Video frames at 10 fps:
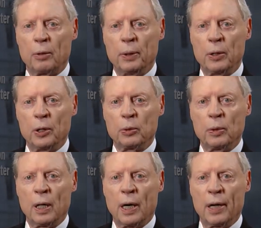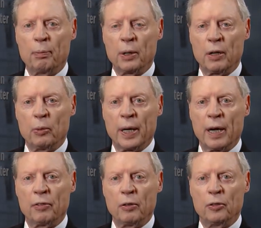because I believe we
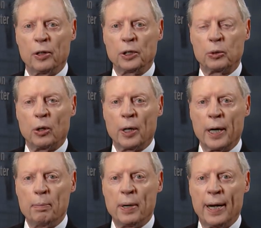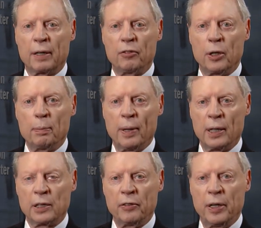have a very strong impact, a very
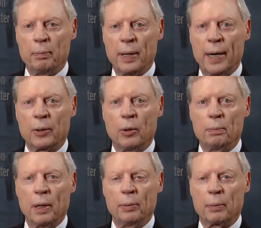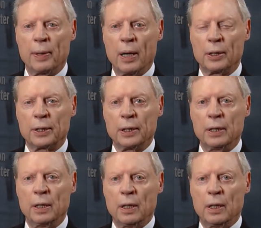positive impact on public policy.